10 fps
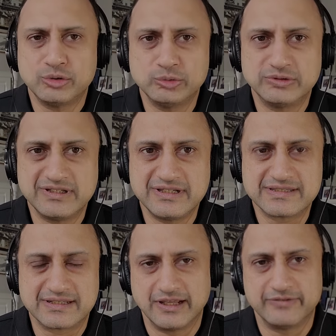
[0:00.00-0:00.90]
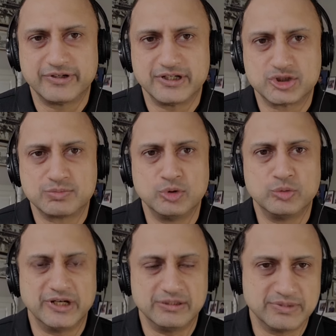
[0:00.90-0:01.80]
through these leverage
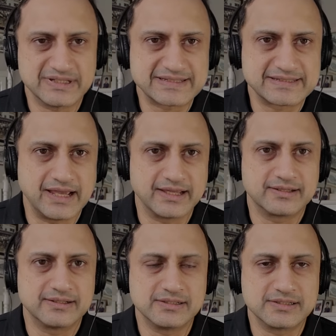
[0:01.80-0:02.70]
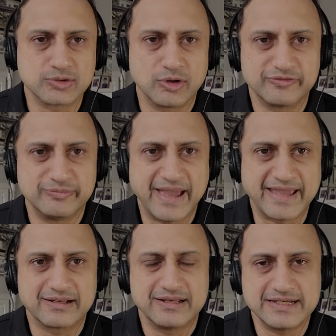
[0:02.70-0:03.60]
boom and bust cycles of
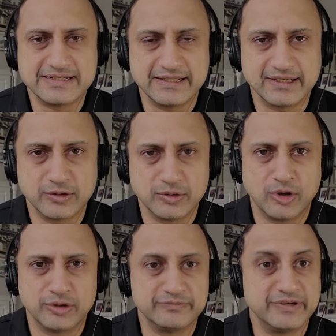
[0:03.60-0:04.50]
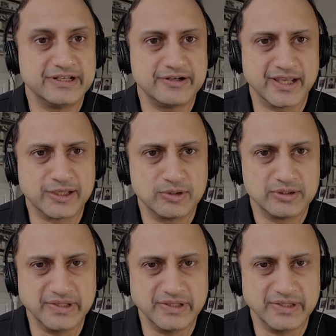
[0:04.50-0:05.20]
bank lending on a very regular